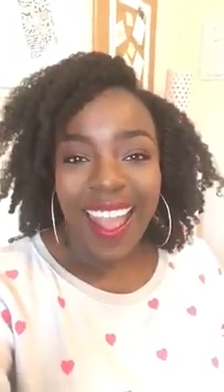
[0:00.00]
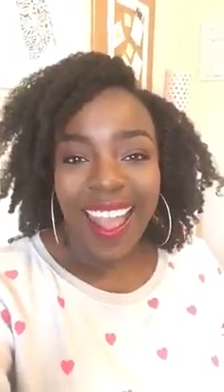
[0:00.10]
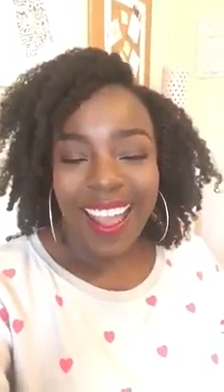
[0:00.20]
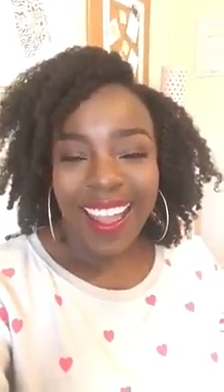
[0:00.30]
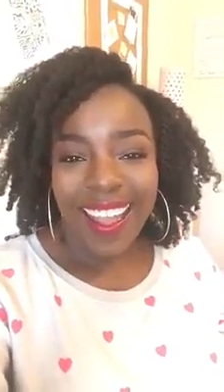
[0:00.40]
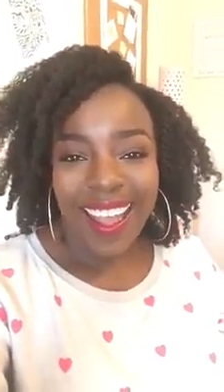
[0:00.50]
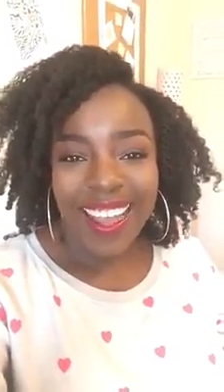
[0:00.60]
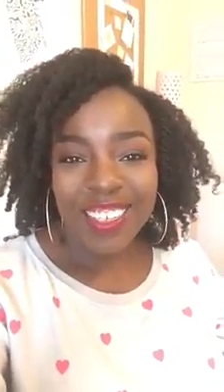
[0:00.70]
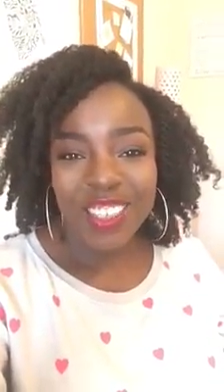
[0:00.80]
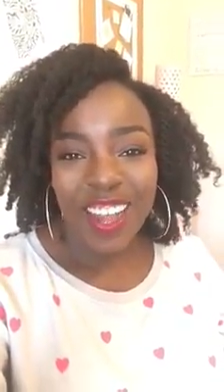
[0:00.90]

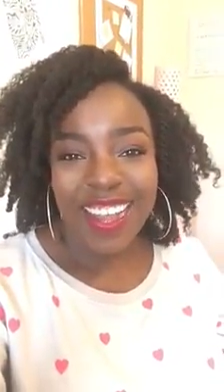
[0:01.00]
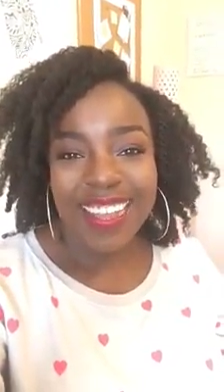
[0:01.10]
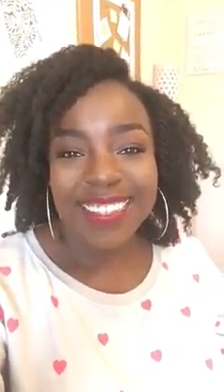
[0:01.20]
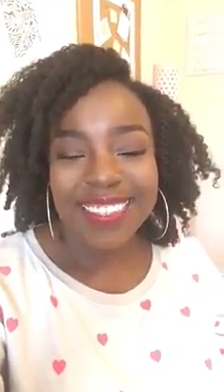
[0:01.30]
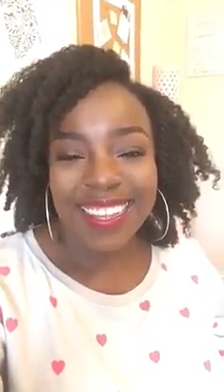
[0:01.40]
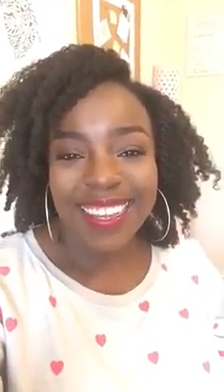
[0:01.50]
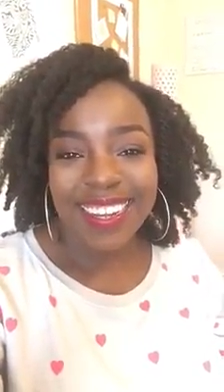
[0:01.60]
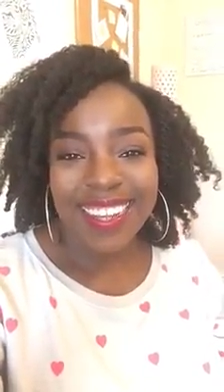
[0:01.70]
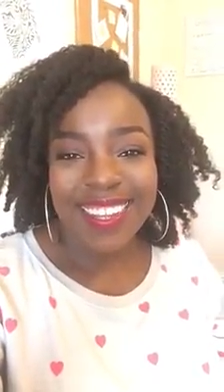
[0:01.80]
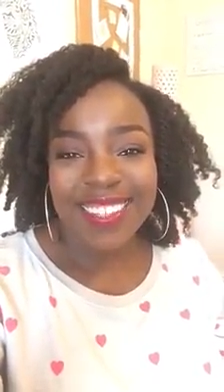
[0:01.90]
Hey, Giants,
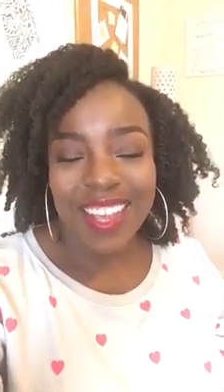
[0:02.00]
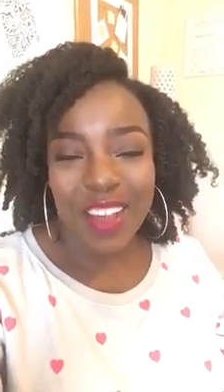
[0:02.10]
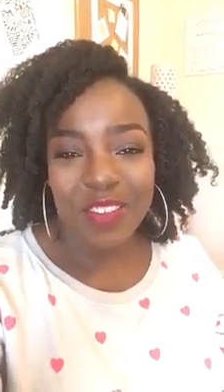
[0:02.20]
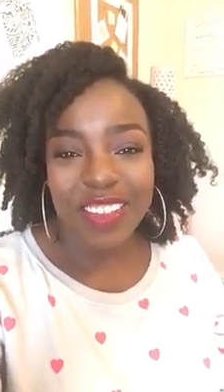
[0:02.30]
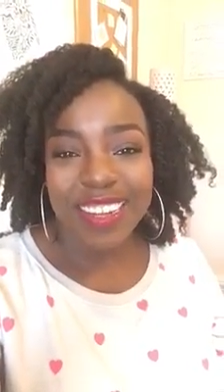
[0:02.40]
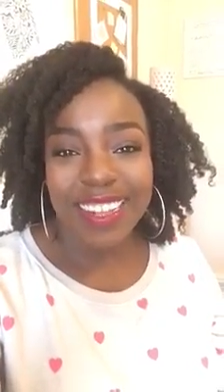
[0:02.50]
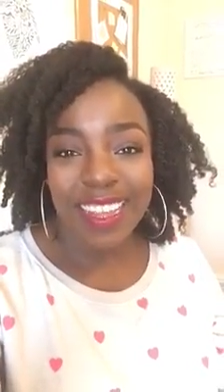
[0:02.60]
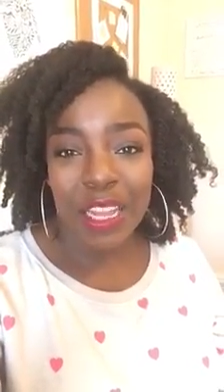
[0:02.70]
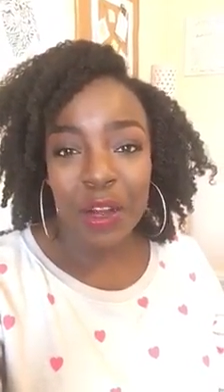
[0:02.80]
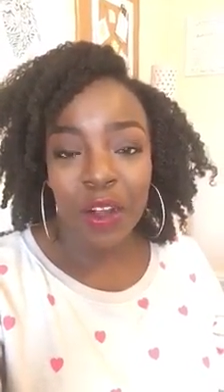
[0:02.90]
it is Evelyn
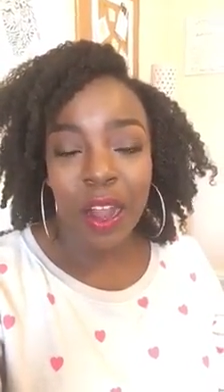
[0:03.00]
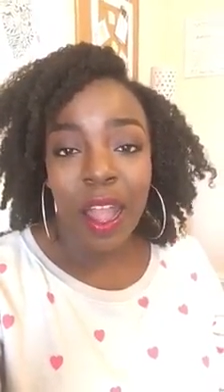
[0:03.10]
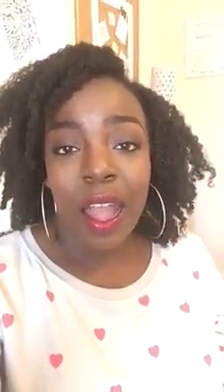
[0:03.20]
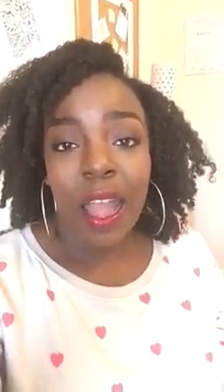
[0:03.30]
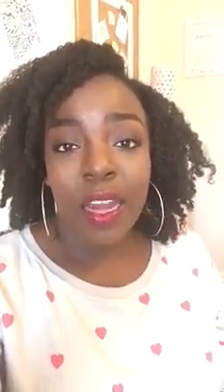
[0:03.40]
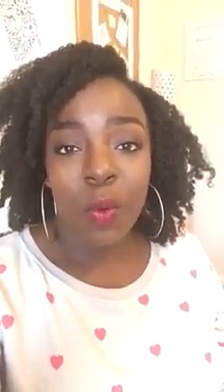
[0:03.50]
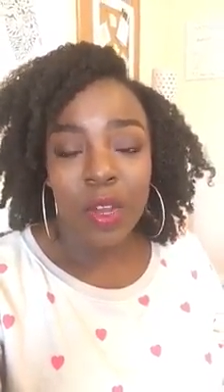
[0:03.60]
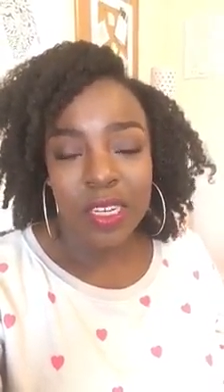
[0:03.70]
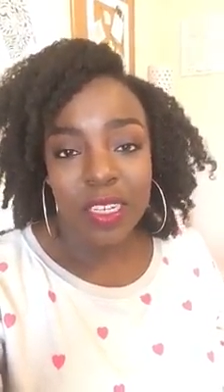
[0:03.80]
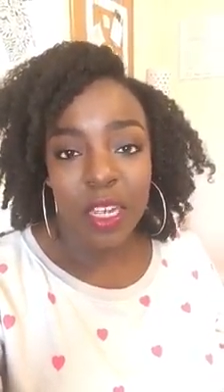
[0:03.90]
here, and I
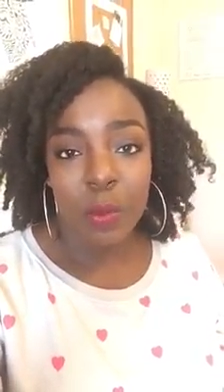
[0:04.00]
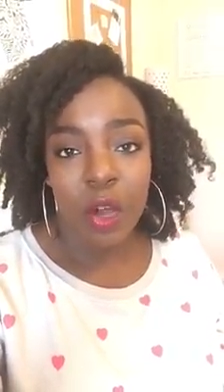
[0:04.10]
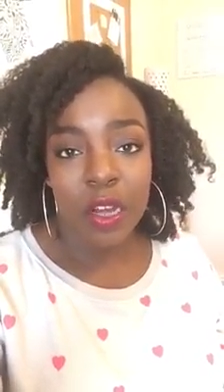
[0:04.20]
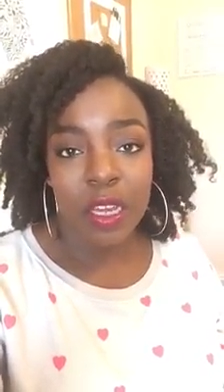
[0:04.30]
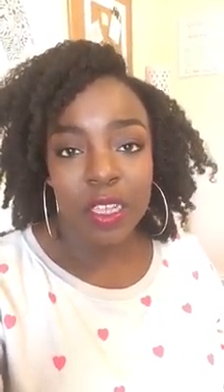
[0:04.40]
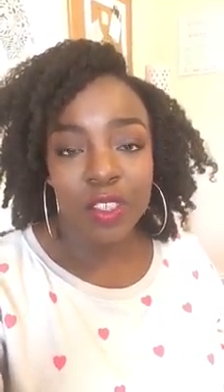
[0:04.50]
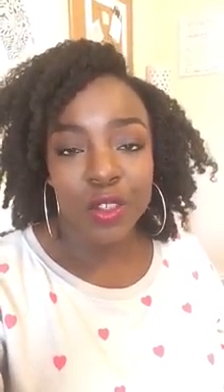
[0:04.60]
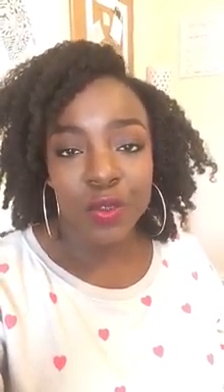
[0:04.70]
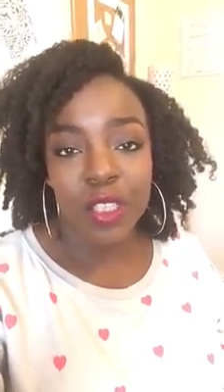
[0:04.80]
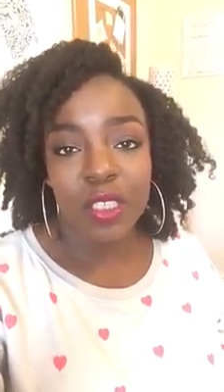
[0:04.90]
wanted to come on and
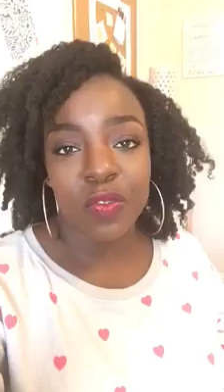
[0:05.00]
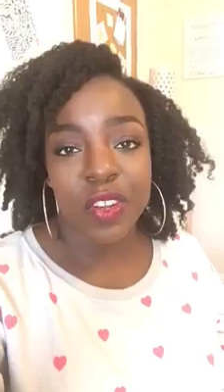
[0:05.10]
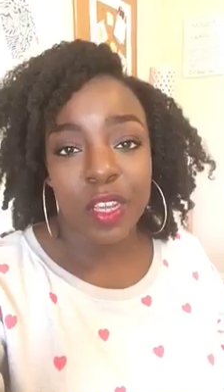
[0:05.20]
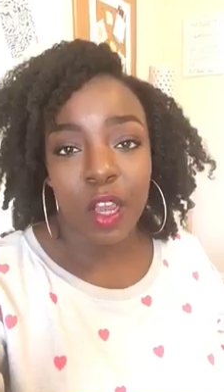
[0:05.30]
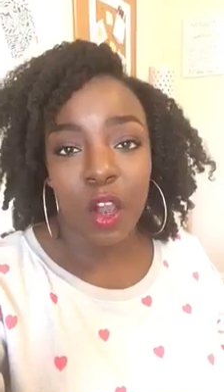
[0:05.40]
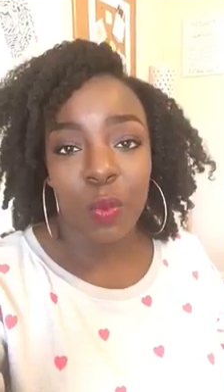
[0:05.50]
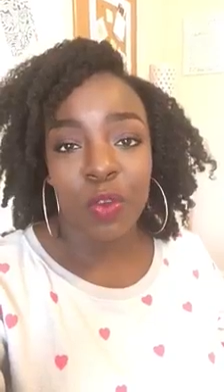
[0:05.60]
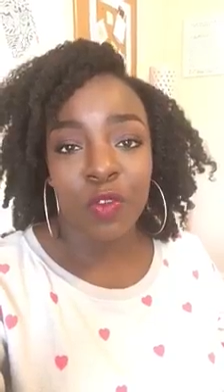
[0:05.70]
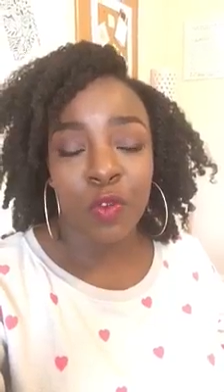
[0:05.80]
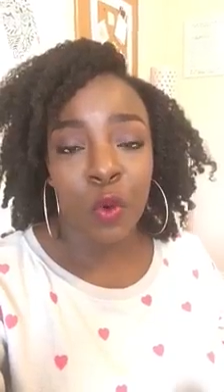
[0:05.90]
do this video
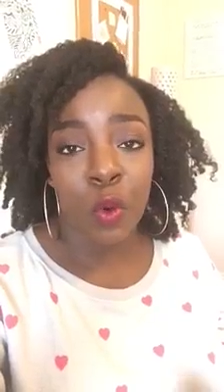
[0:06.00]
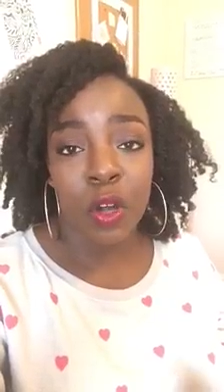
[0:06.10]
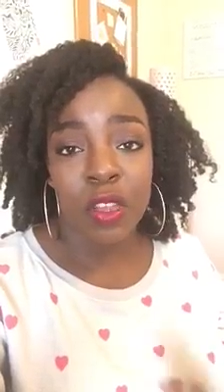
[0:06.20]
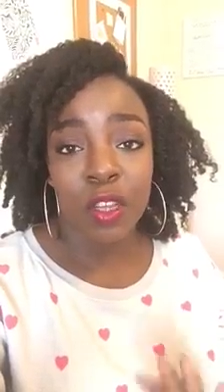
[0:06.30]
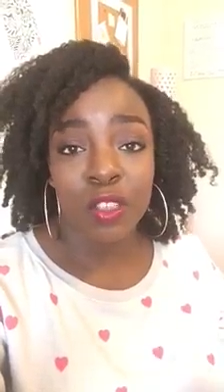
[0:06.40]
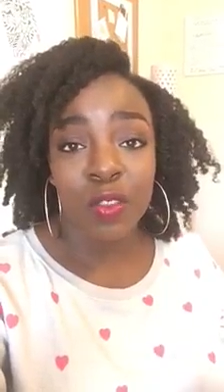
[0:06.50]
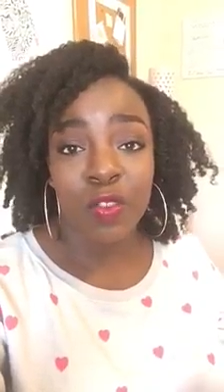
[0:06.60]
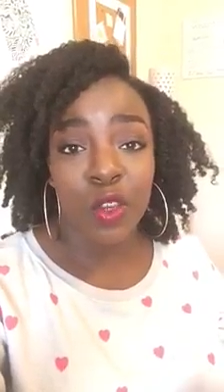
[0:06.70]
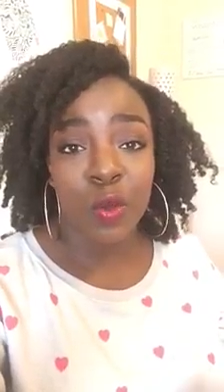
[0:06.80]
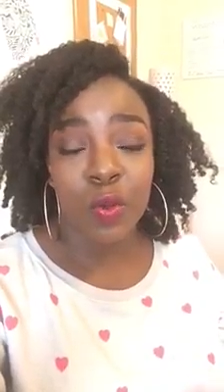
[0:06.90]
for those of
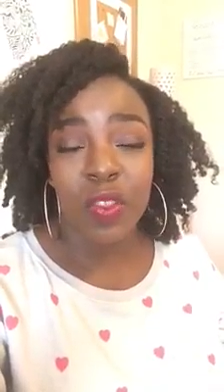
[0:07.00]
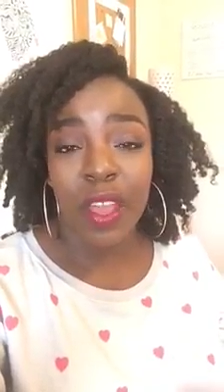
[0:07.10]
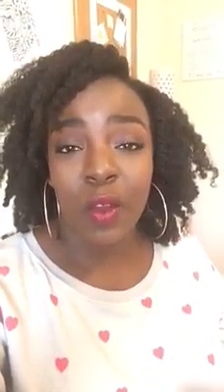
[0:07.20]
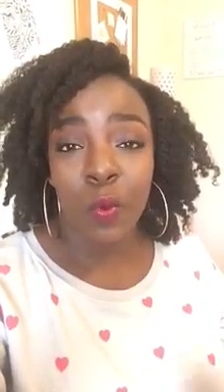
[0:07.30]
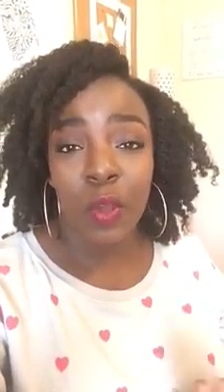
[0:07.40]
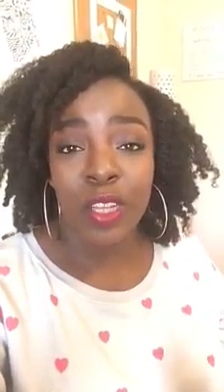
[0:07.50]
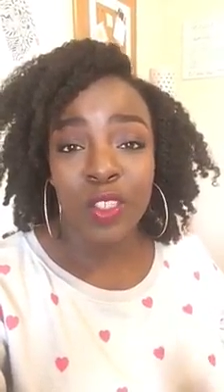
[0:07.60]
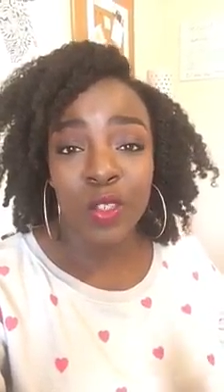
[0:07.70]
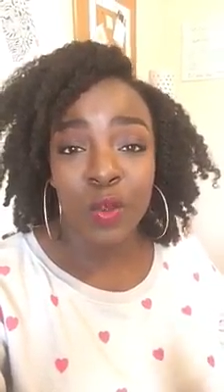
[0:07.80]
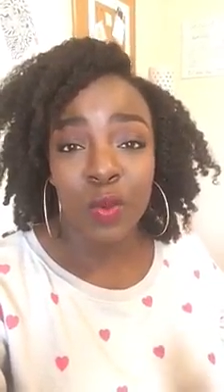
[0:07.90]
you that went
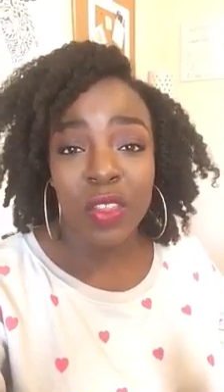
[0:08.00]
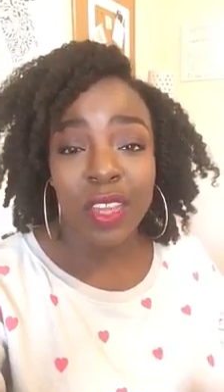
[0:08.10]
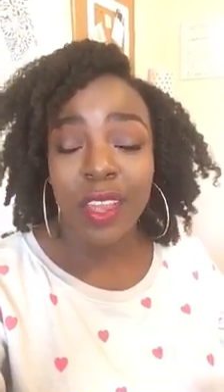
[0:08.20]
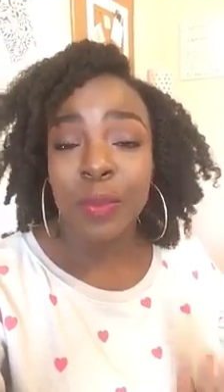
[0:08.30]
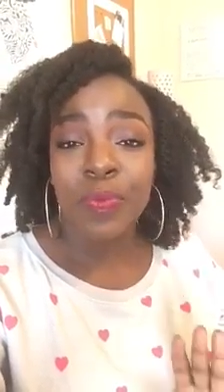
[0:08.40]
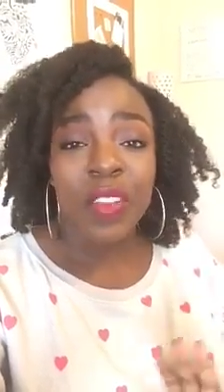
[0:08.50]
to the